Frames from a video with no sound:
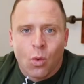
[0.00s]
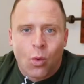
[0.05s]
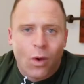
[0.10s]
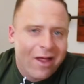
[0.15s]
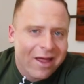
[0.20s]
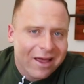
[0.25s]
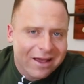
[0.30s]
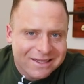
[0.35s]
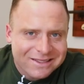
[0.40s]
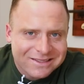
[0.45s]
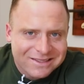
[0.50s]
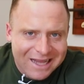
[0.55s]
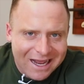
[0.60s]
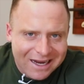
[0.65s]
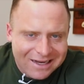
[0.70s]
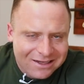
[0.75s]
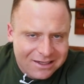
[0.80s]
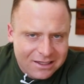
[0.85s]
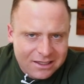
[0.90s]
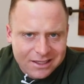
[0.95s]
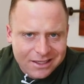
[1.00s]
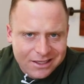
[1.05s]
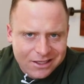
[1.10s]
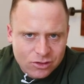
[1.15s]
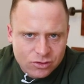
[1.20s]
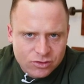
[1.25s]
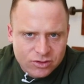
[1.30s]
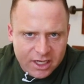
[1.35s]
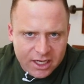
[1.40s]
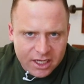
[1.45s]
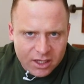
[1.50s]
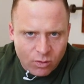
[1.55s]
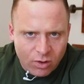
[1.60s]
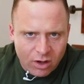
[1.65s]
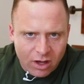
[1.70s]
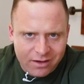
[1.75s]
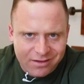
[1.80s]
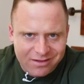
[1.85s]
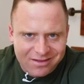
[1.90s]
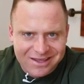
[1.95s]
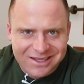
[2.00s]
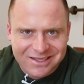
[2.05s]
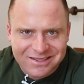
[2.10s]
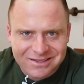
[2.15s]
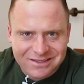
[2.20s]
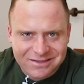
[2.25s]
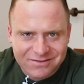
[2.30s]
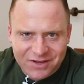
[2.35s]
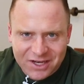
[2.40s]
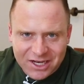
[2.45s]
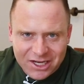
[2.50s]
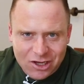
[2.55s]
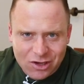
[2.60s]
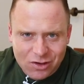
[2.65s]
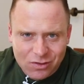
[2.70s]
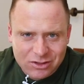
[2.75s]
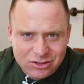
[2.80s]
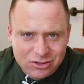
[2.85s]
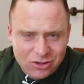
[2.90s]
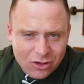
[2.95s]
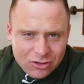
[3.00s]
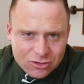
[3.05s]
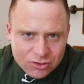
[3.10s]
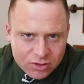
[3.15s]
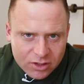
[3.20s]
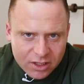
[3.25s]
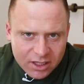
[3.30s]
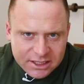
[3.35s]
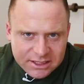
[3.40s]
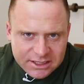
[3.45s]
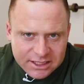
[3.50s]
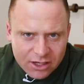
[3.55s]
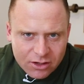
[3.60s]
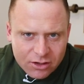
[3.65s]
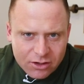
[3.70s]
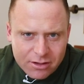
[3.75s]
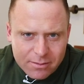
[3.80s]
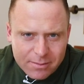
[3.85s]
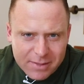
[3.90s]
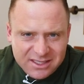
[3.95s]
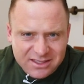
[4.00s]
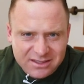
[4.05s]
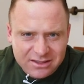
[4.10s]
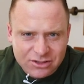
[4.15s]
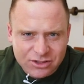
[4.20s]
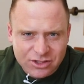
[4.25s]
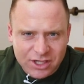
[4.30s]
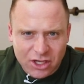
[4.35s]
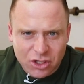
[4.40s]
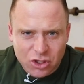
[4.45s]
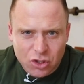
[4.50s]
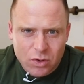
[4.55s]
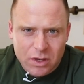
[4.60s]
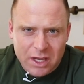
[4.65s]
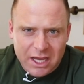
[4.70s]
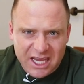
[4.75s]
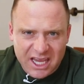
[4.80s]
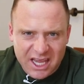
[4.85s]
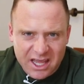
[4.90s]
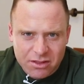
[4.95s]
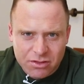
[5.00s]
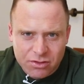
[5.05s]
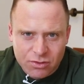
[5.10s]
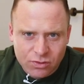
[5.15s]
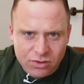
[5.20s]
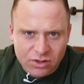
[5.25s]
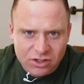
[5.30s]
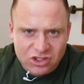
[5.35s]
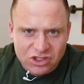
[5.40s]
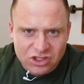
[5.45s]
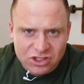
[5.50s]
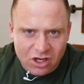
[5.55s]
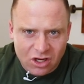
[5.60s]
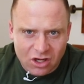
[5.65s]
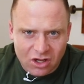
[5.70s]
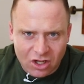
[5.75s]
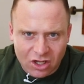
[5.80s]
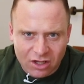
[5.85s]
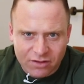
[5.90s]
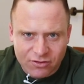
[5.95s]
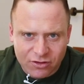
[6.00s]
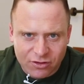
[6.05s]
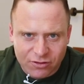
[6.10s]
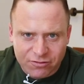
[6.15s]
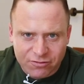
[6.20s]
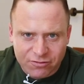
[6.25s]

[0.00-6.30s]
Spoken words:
While I could technically use anyone, this video is also going to tell you the message that you can get through the skull of your